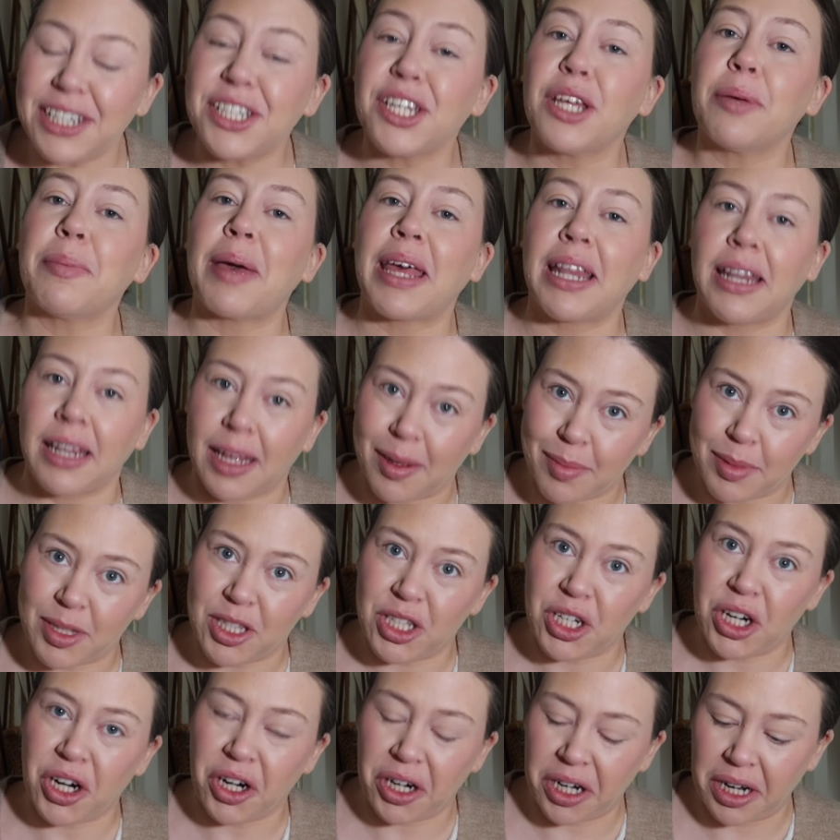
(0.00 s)
until my lips
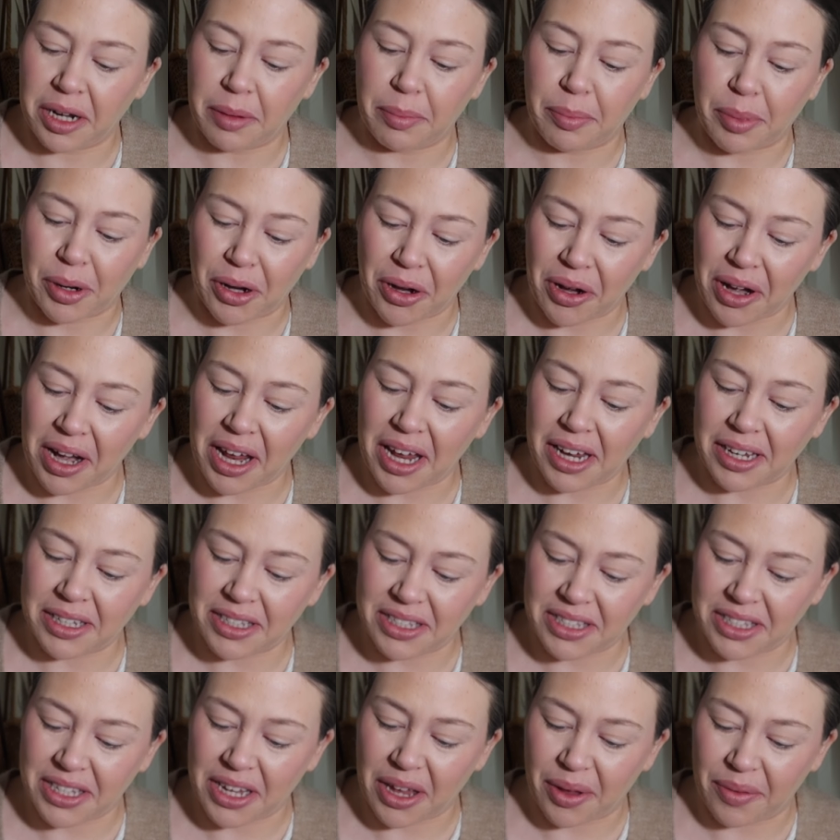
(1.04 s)
started burning
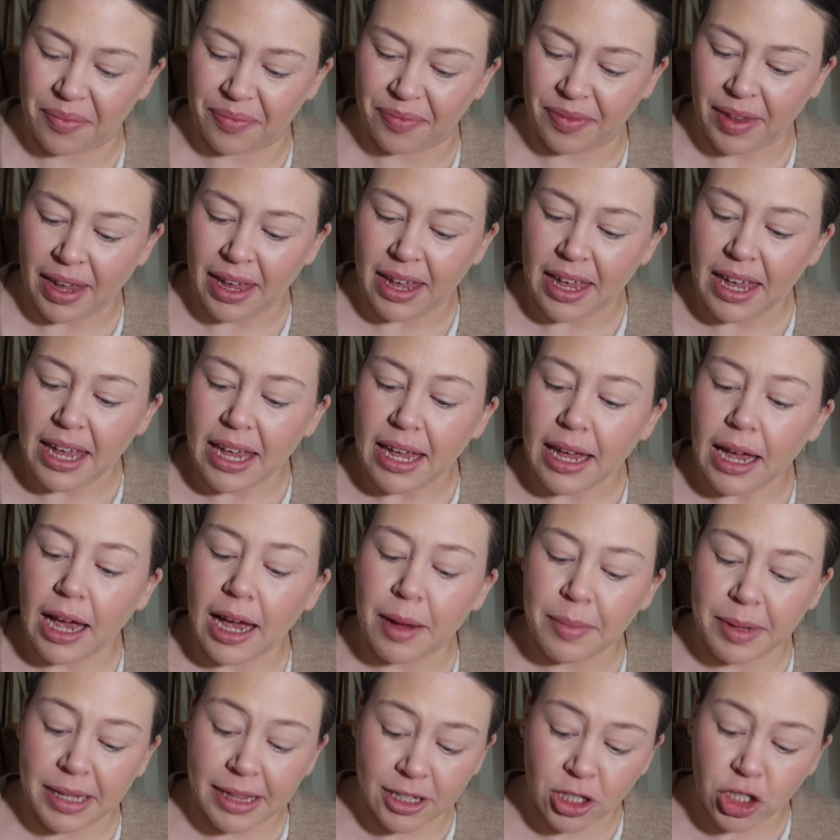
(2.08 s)
so
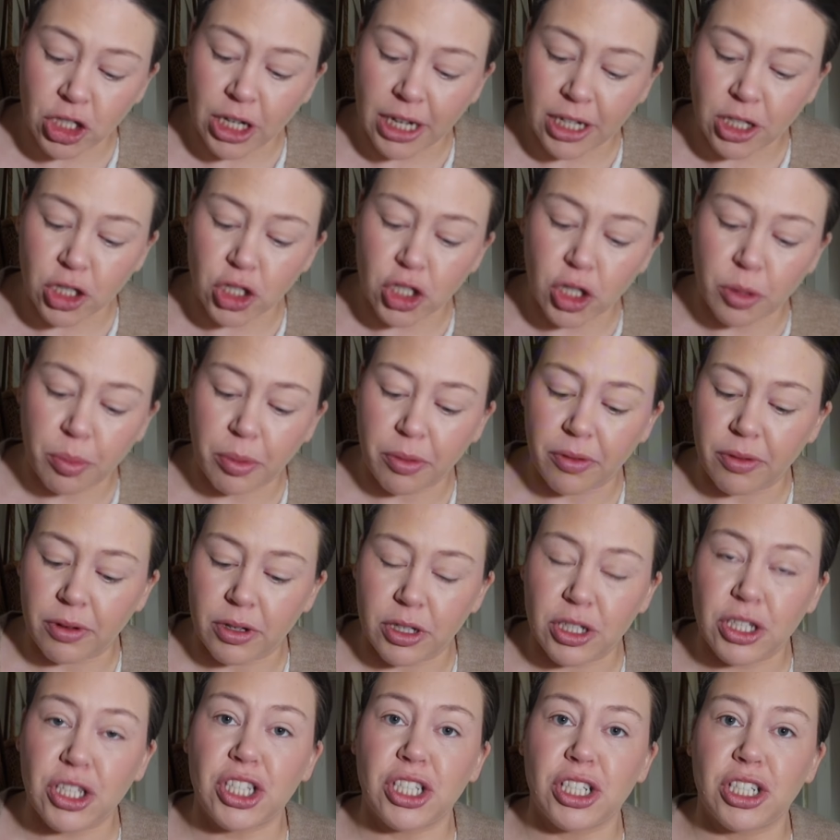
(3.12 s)
i'm um, in the shade super
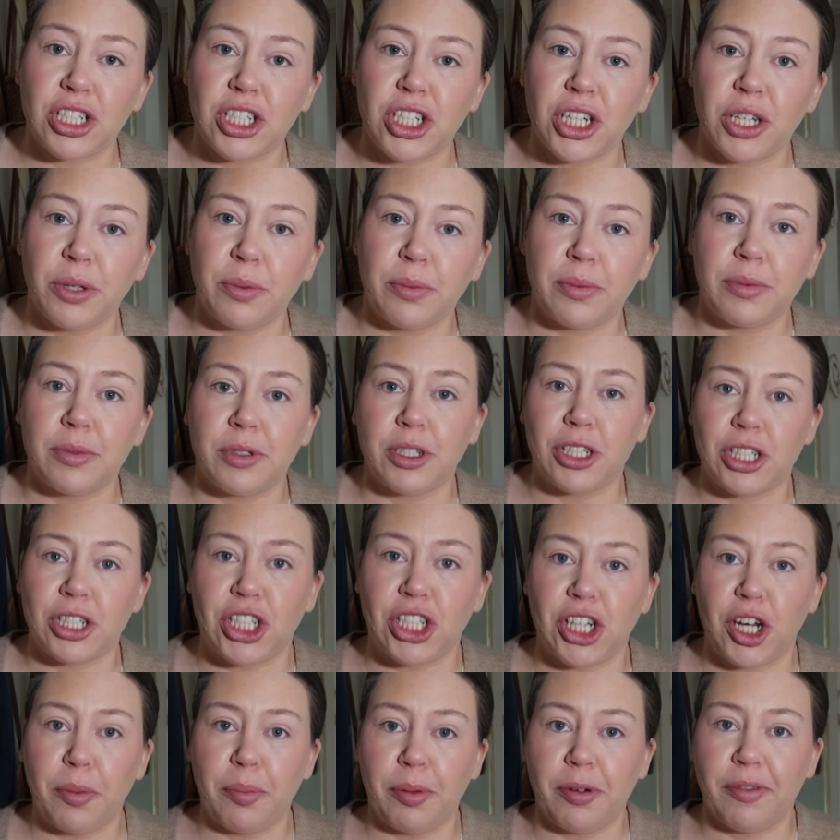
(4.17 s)
super
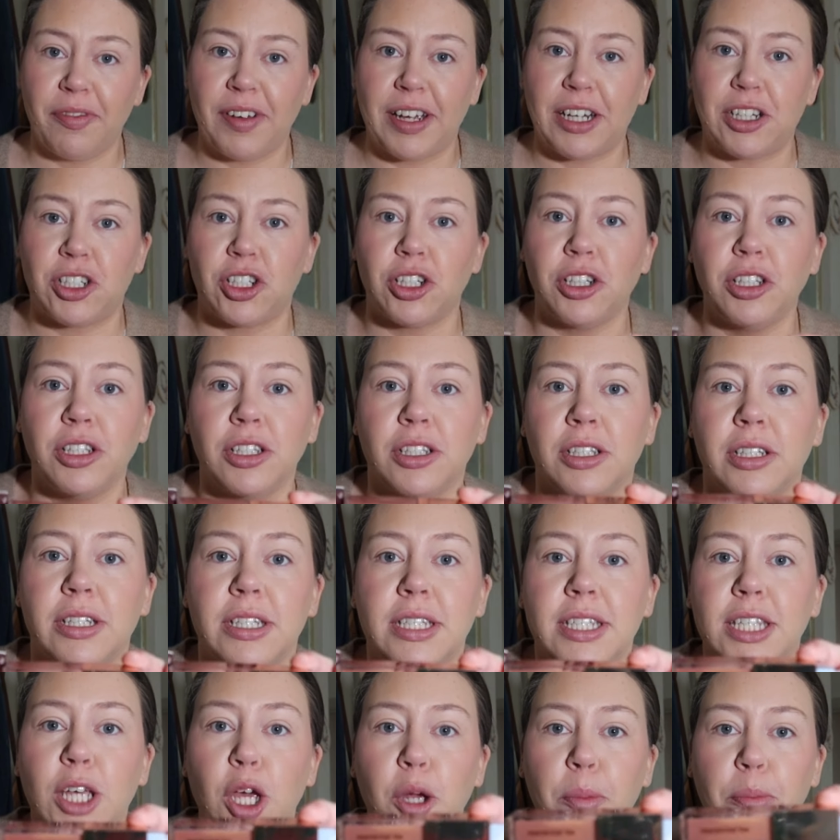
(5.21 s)
superficial
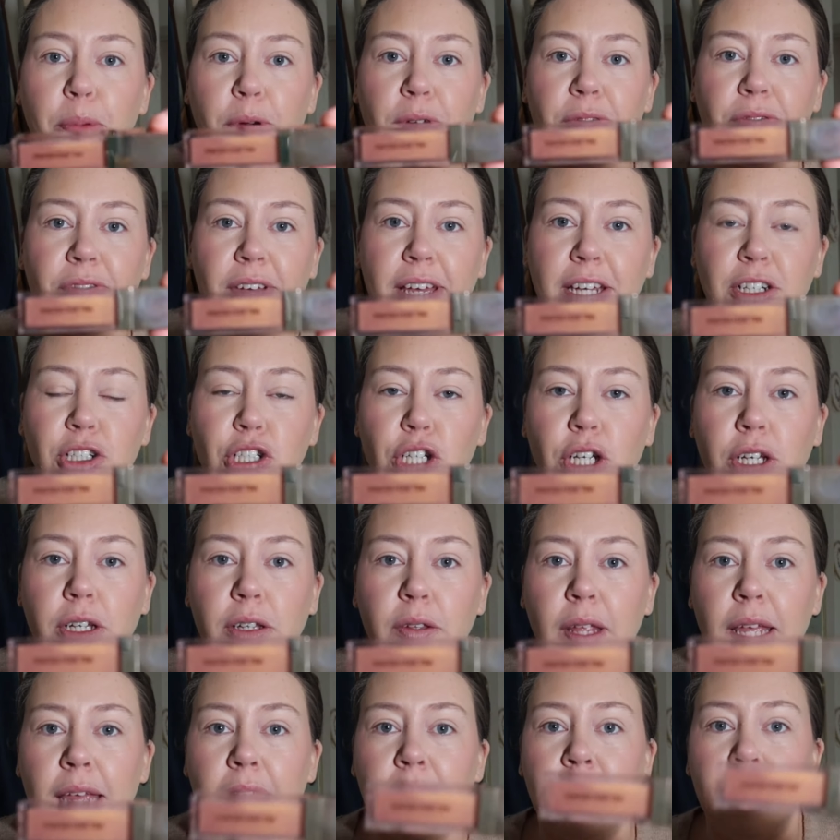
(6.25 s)

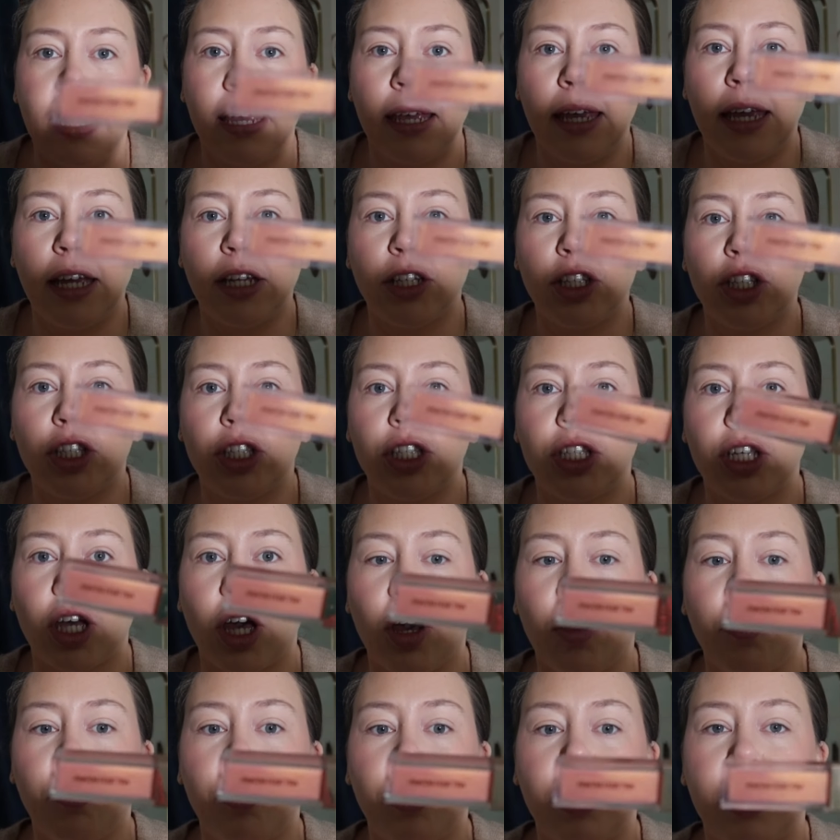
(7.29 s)
Superficial. It's
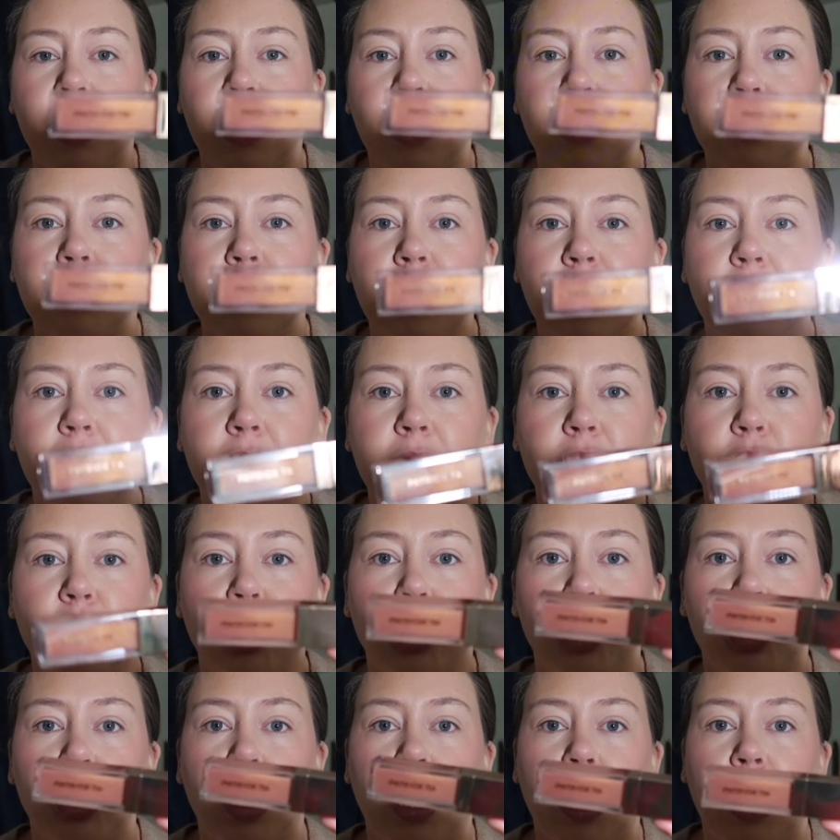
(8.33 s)
so pretty. It's like this
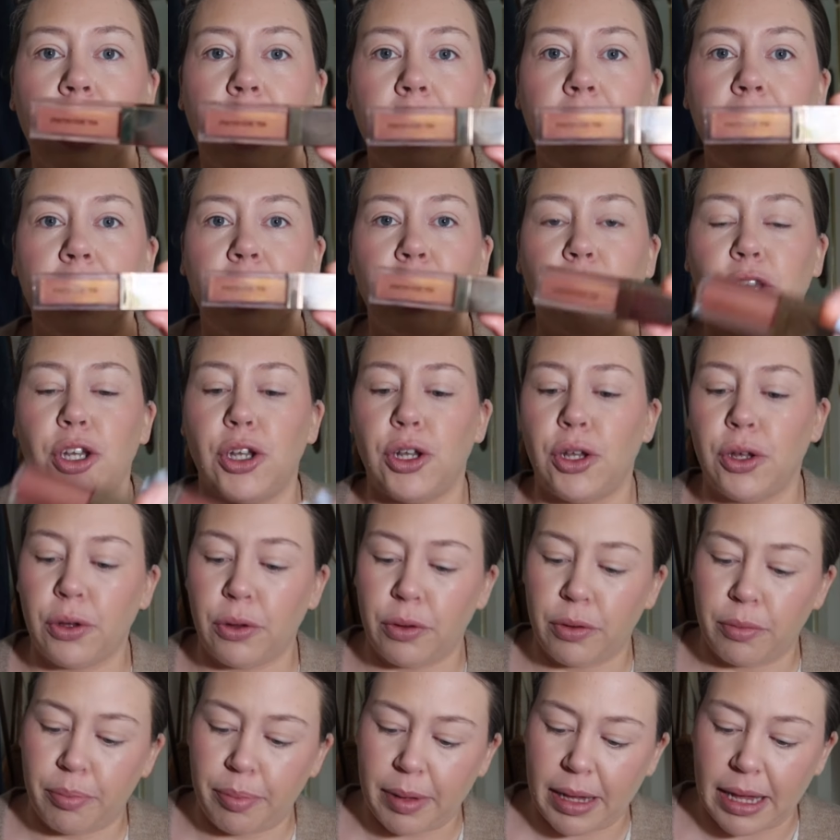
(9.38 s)
shiny
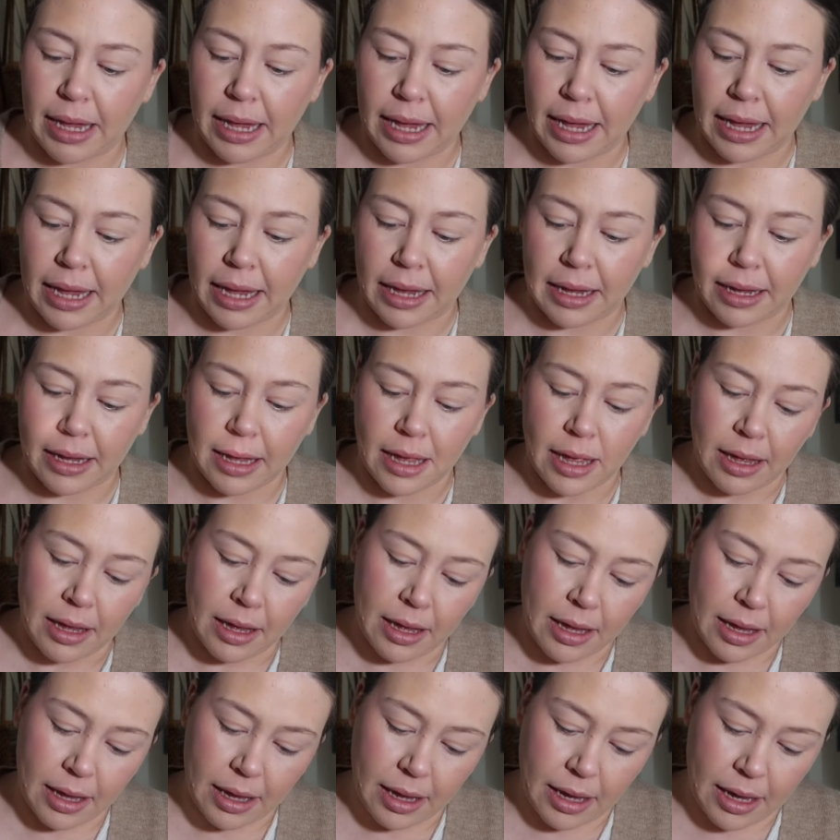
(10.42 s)
nude pink.
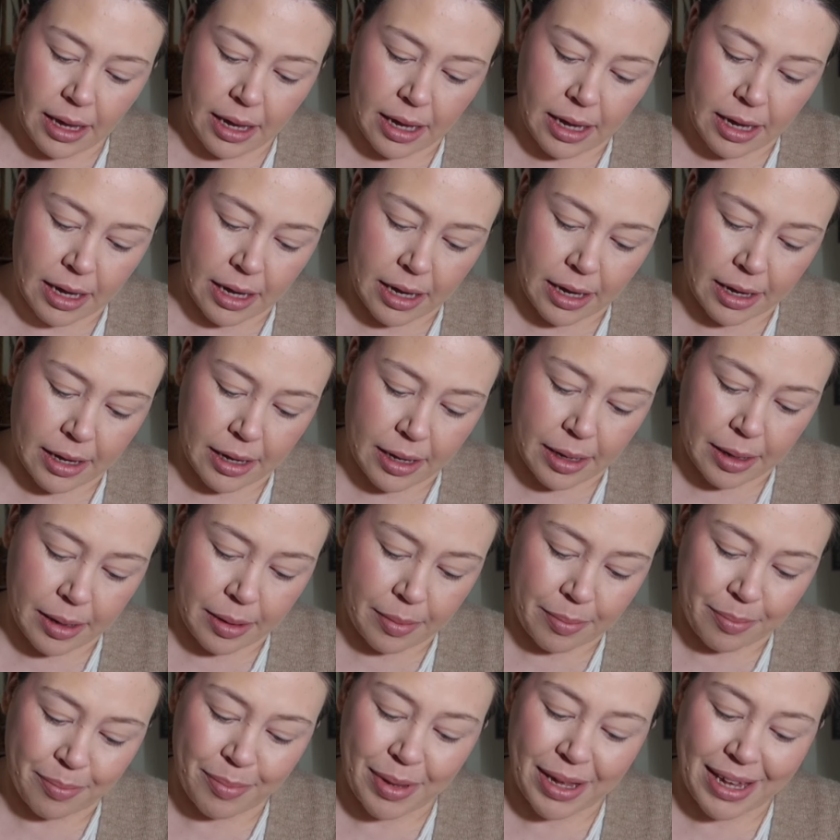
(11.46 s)

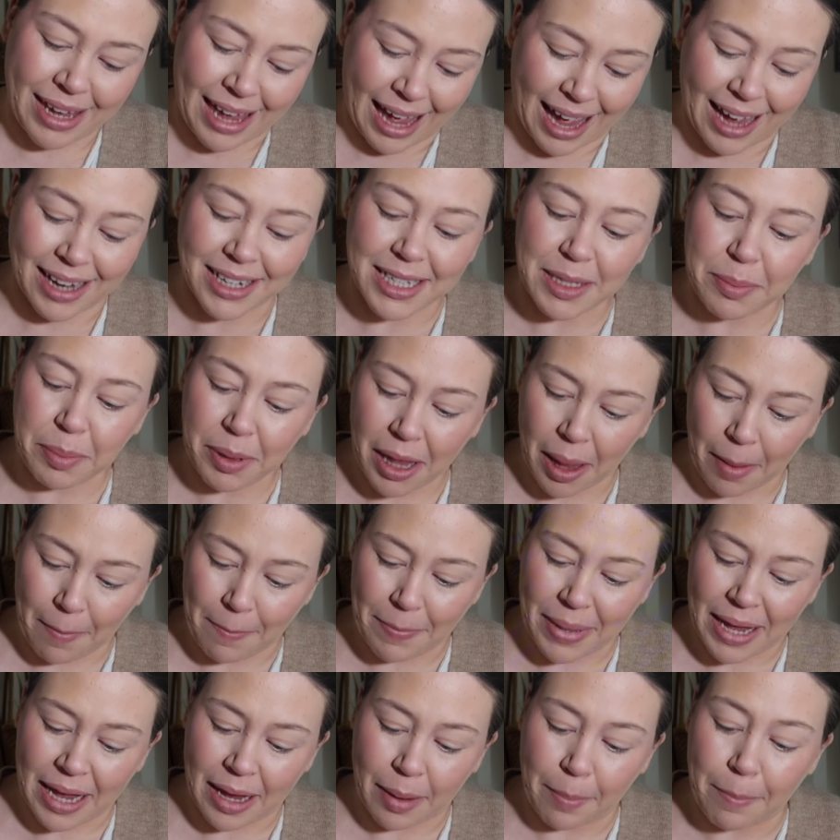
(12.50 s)
Um, but yeah, it's
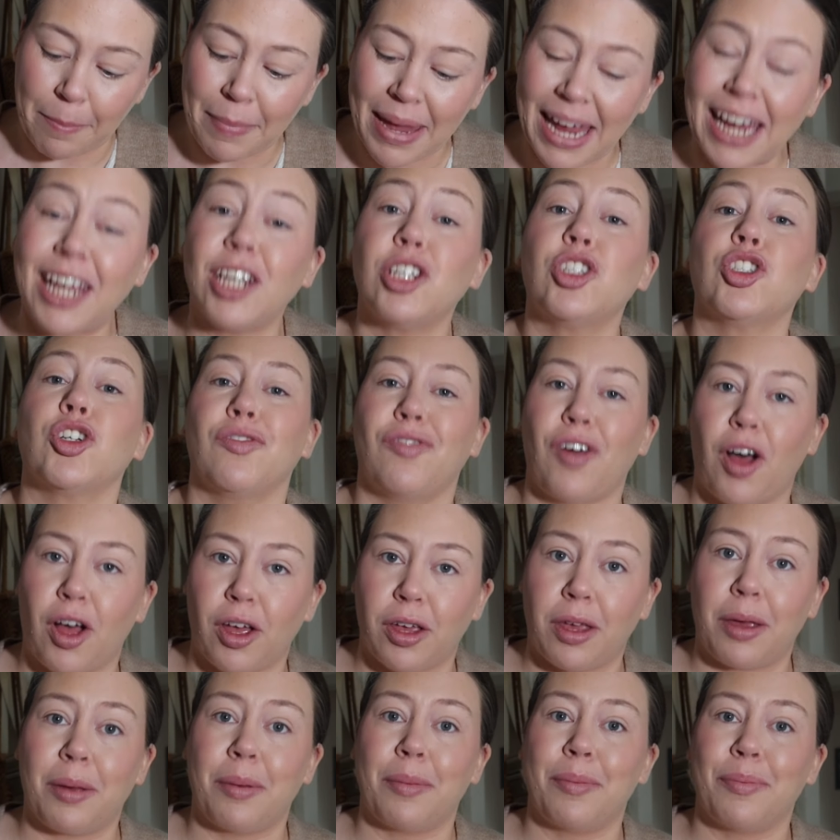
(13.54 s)
plumping. Major
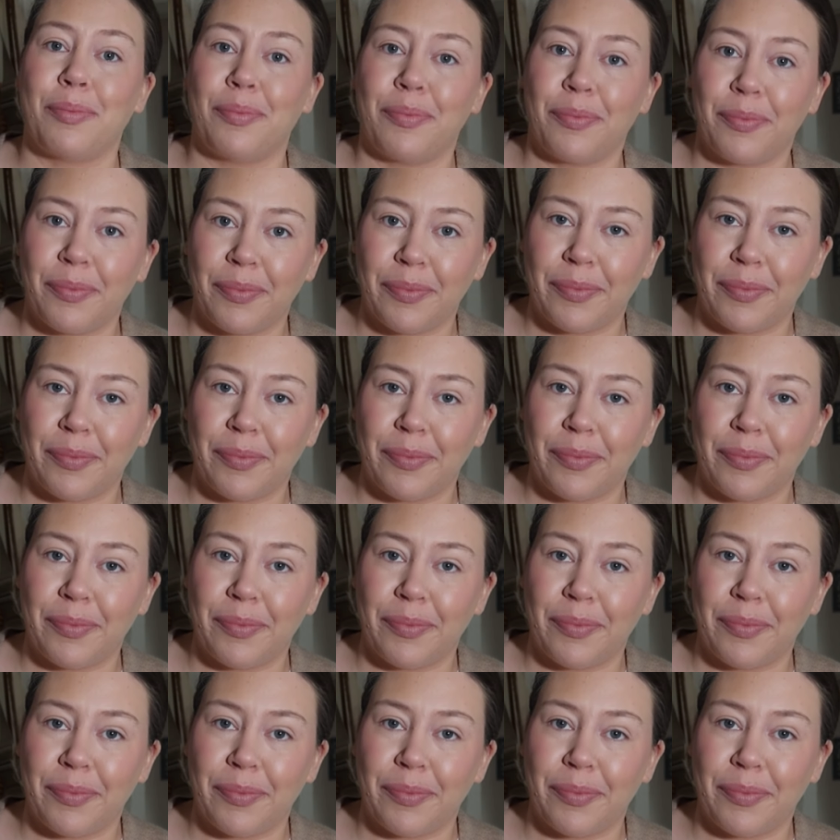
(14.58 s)
volume.